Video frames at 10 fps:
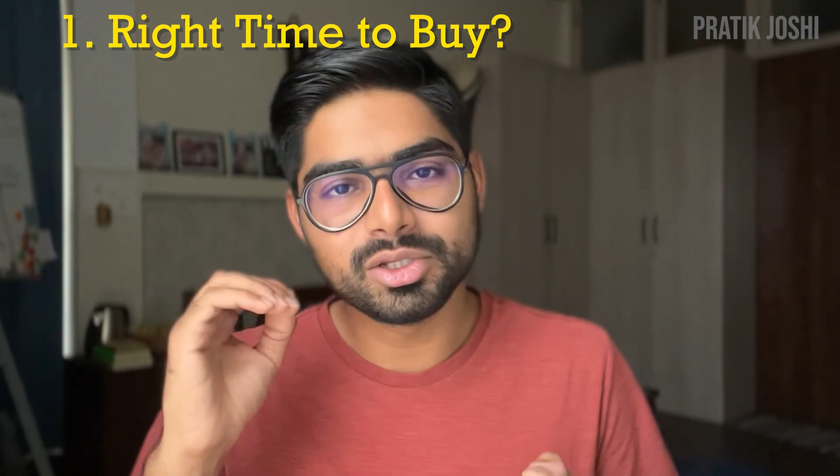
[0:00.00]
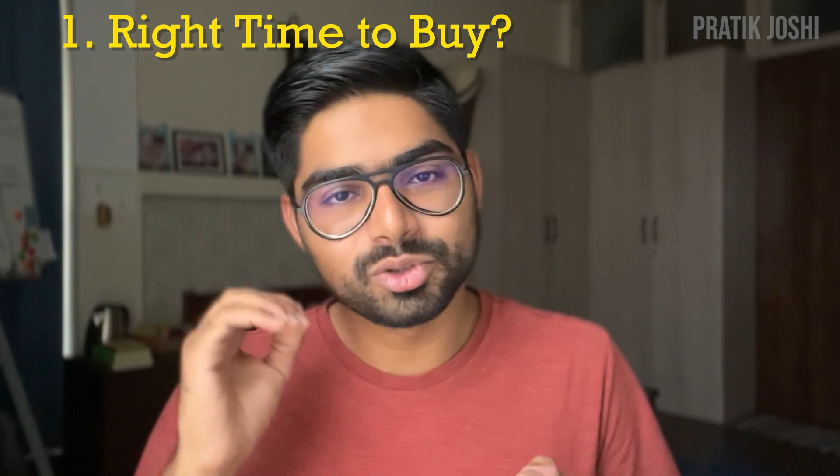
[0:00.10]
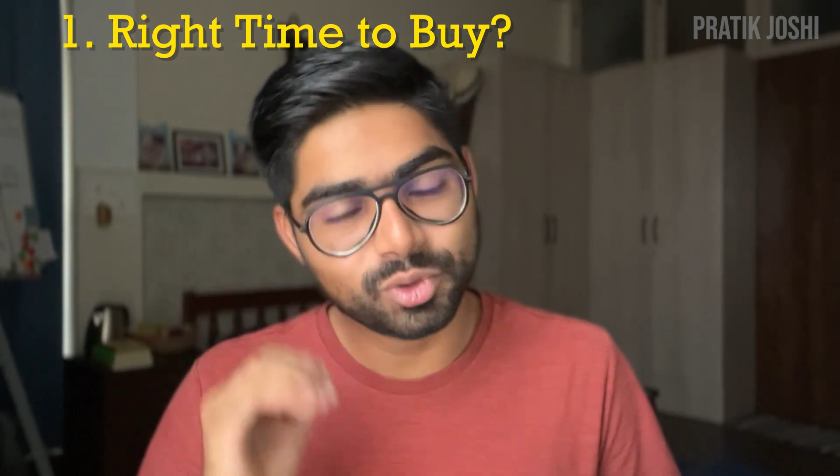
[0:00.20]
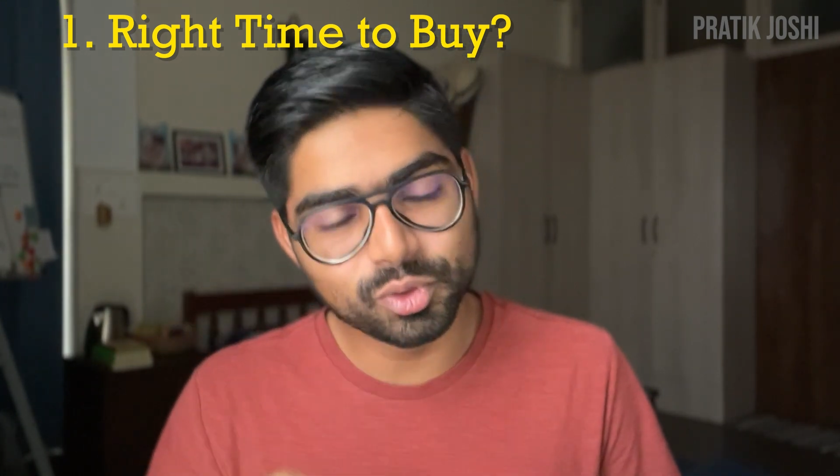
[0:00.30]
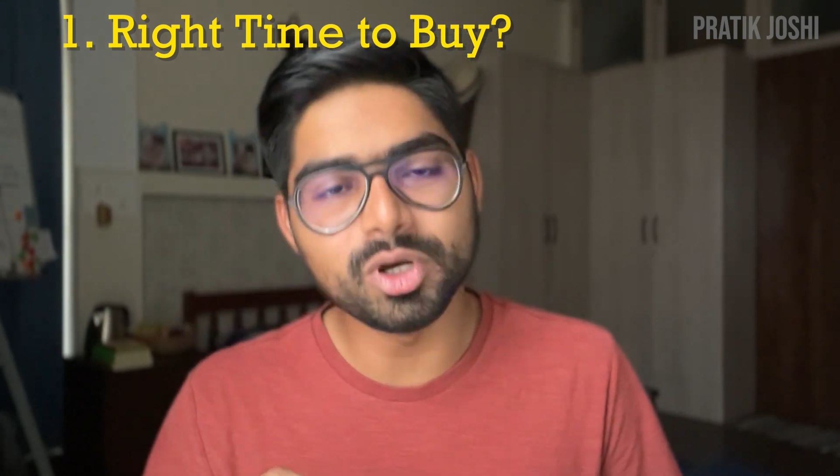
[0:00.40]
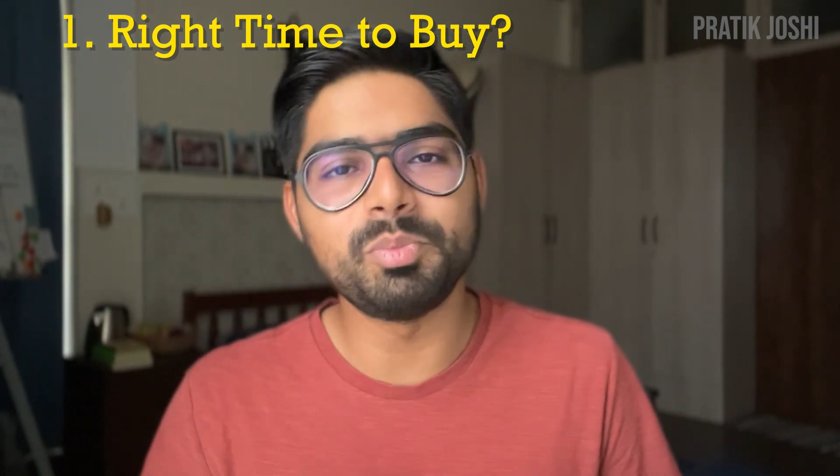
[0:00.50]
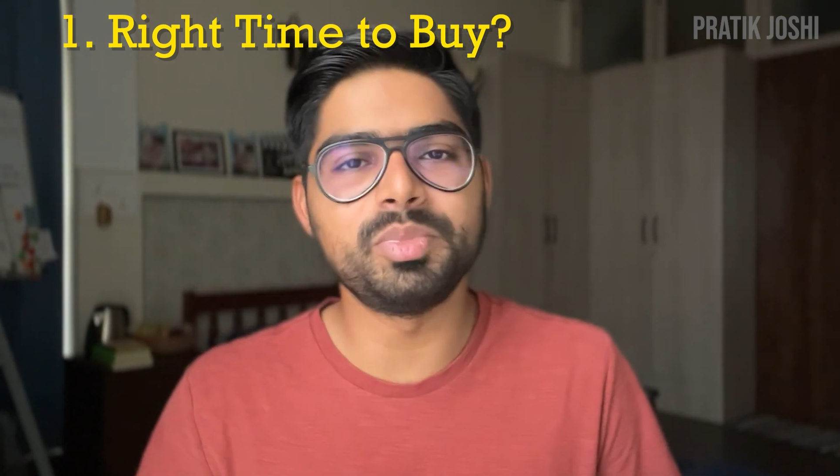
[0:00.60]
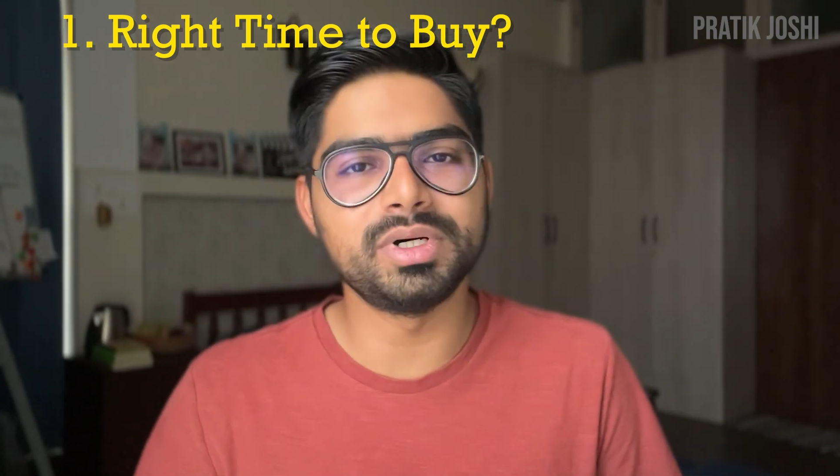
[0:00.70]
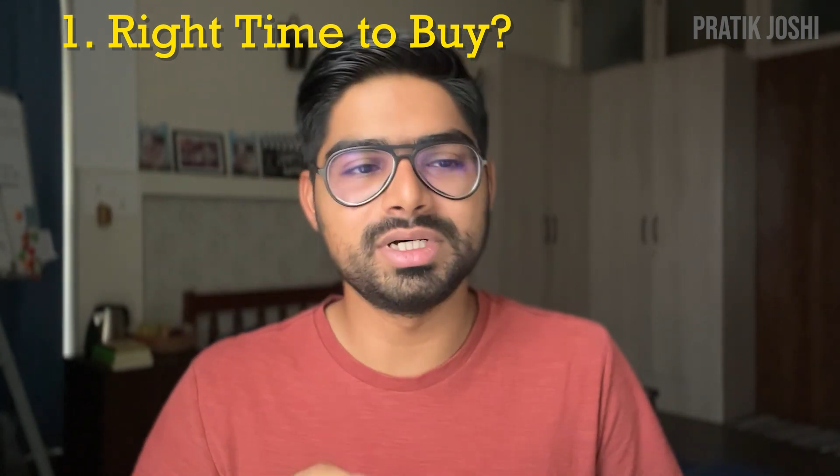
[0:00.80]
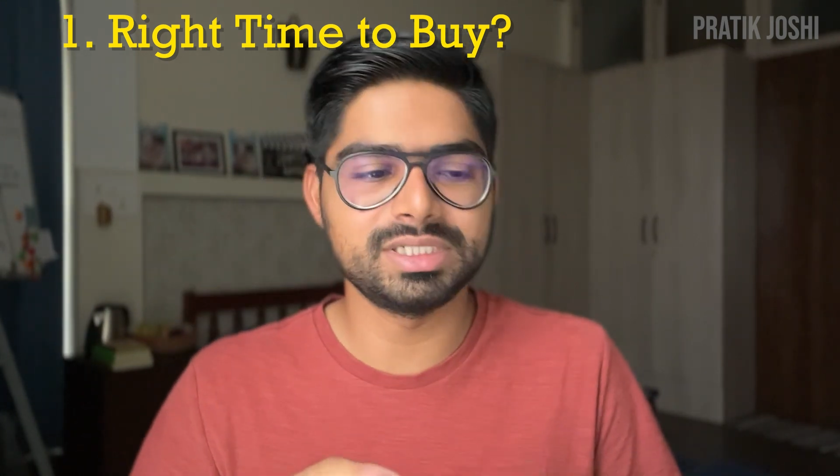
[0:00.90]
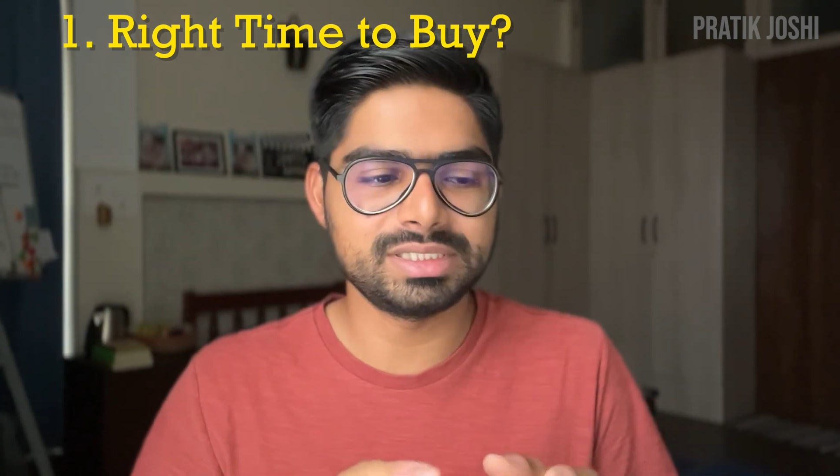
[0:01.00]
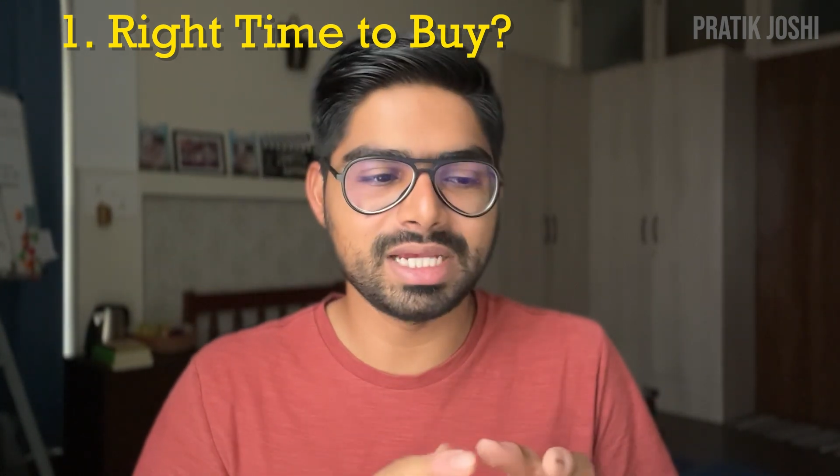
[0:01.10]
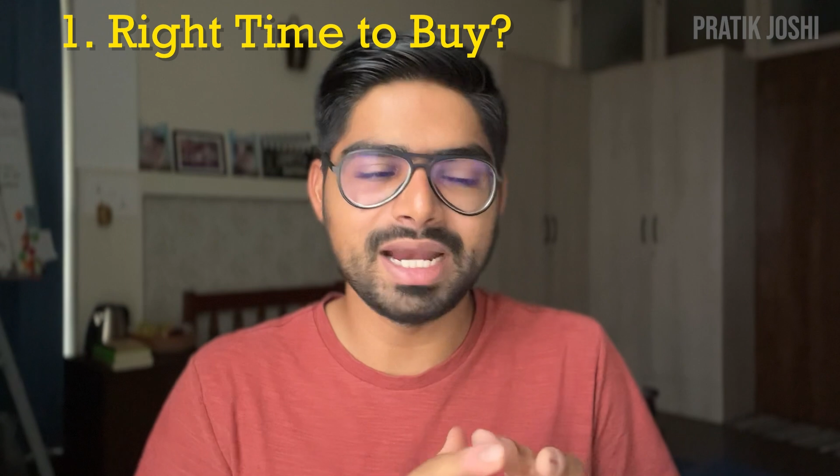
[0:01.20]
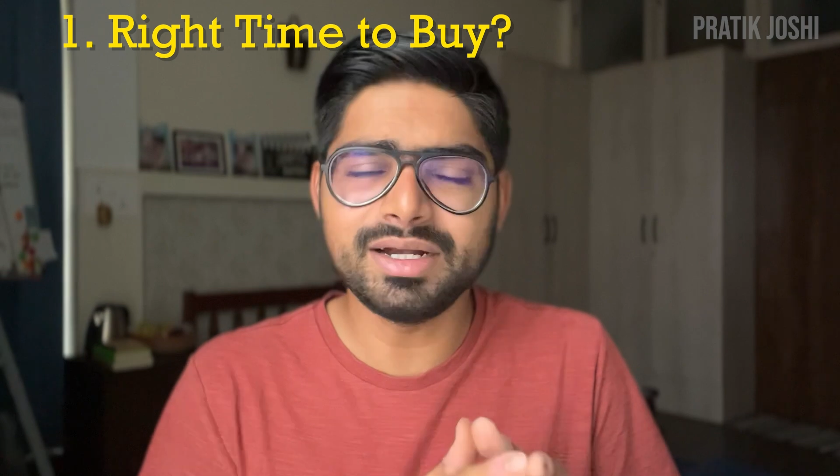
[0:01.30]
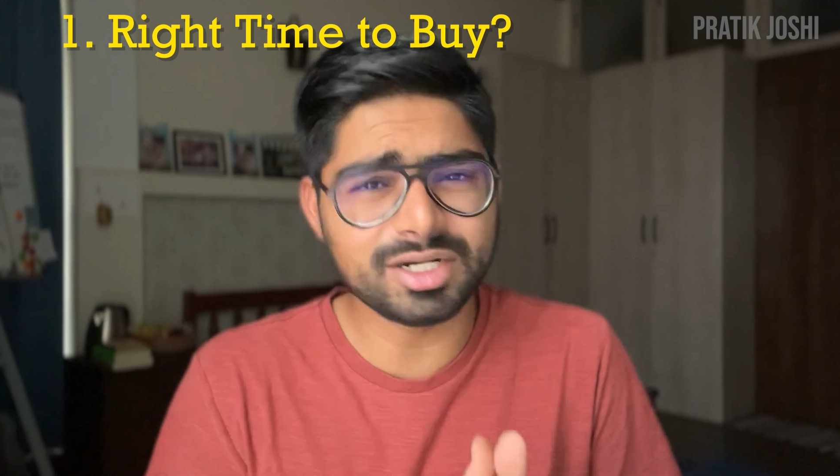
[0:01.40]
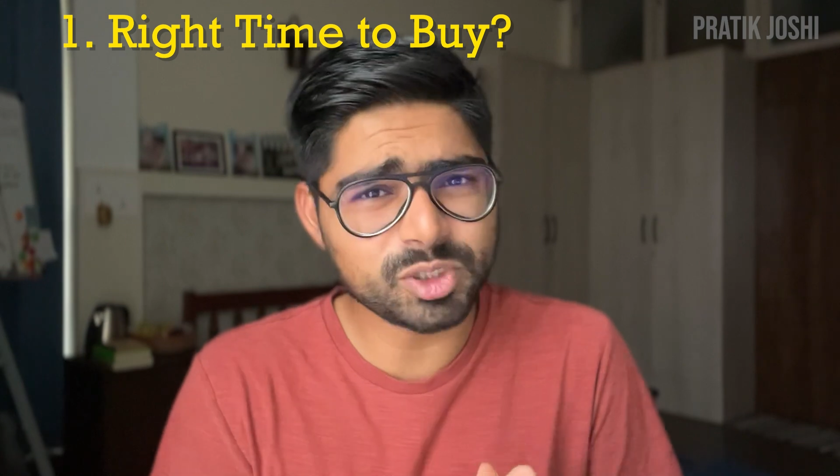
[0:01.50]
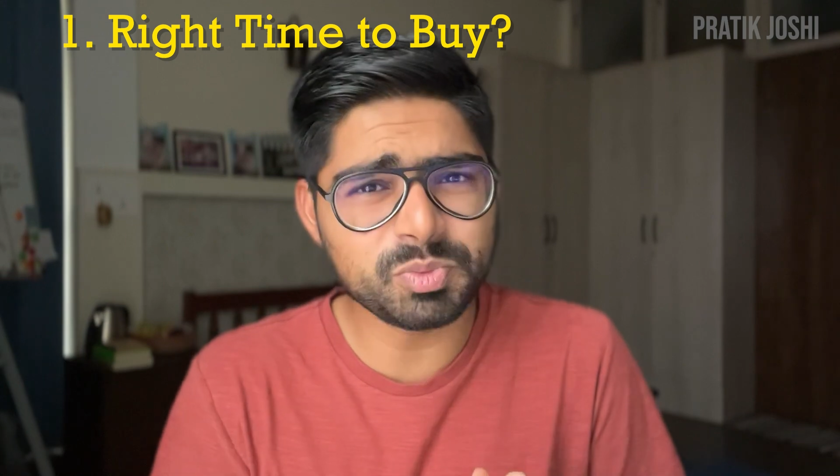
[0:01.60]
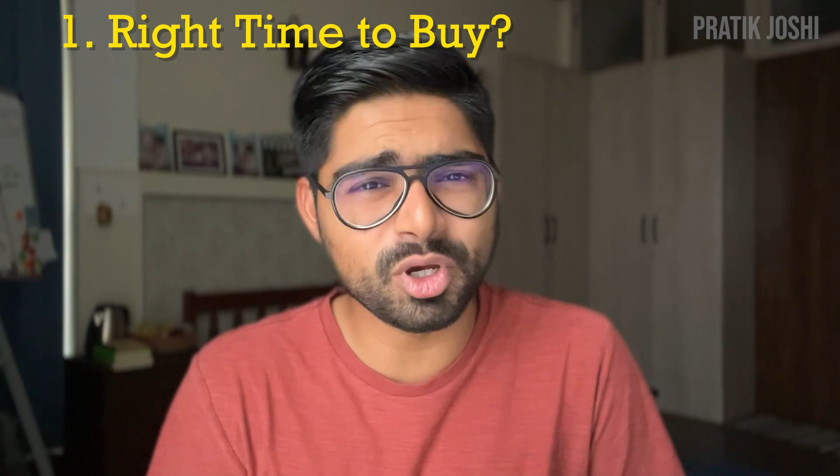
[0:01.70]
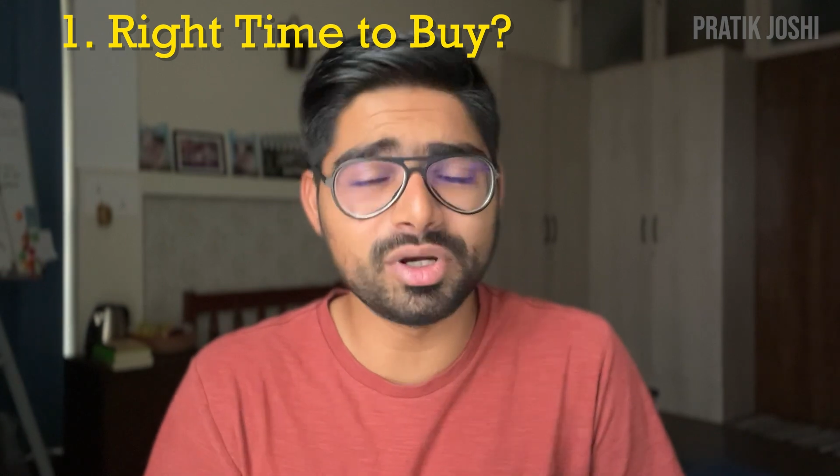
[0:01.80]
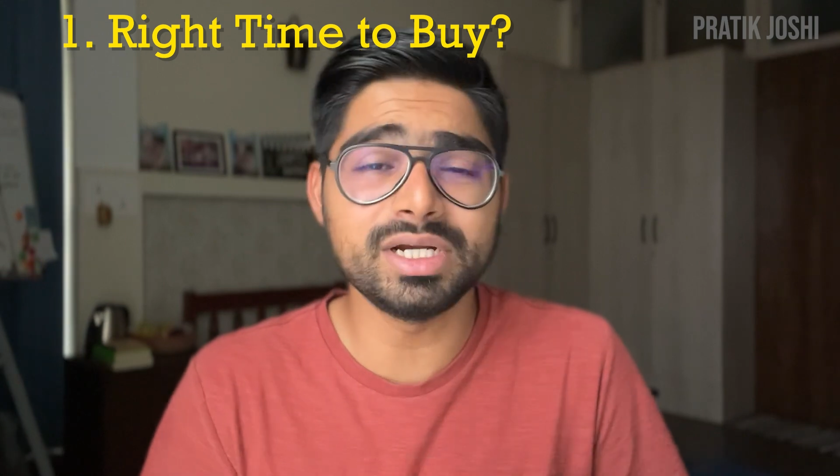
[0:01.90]
through your purse. And trust
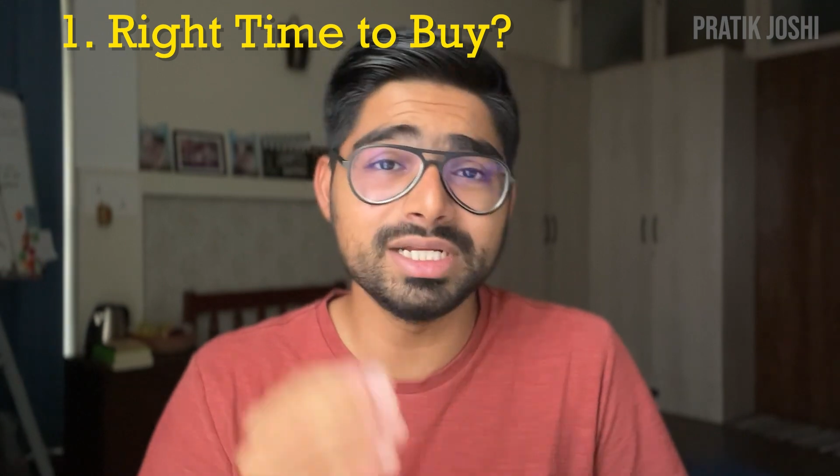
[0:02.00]
me on it,